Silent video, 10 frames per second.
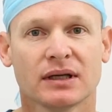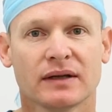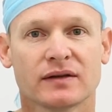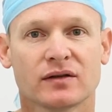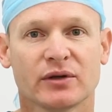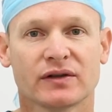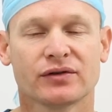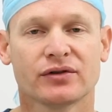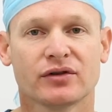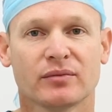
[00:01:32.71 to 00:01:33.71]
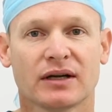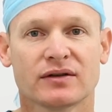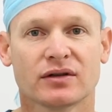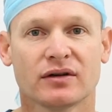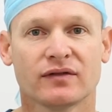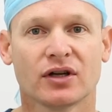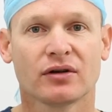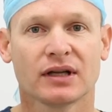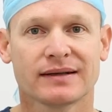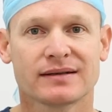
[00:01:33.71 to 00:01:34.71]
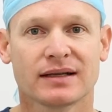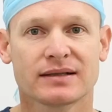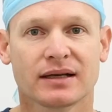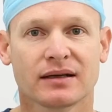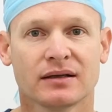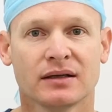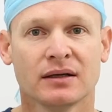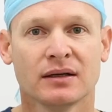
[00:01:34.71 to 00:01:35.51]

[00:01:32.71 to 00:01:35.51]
and this will be a certain amount of local anaesthetic,